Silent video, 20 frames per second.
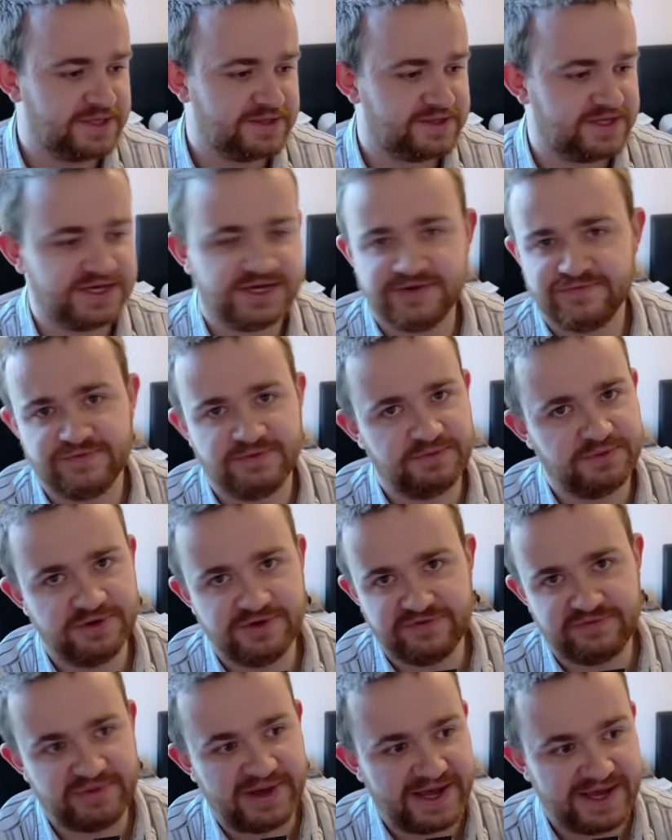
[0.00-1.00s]
They can
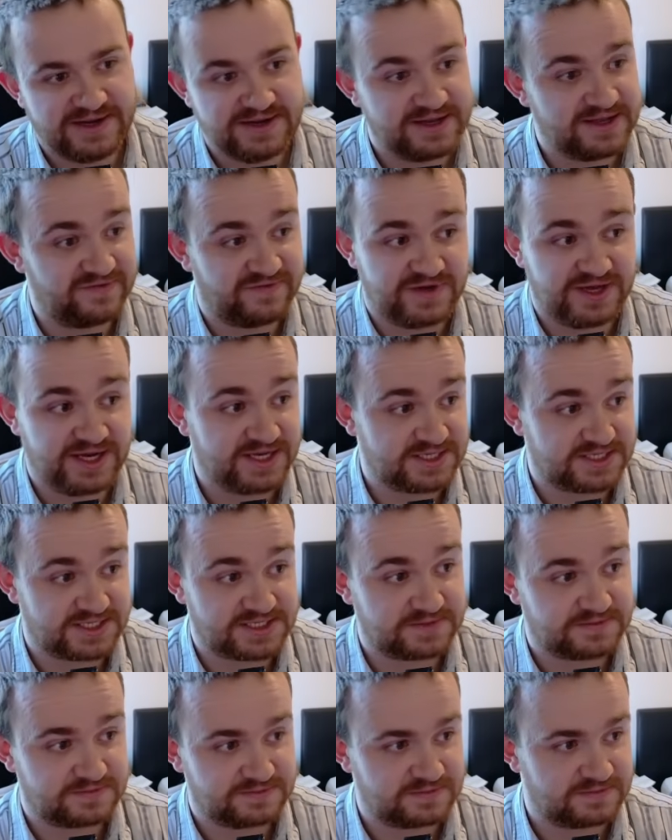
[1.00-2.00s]
remove Ben if he has...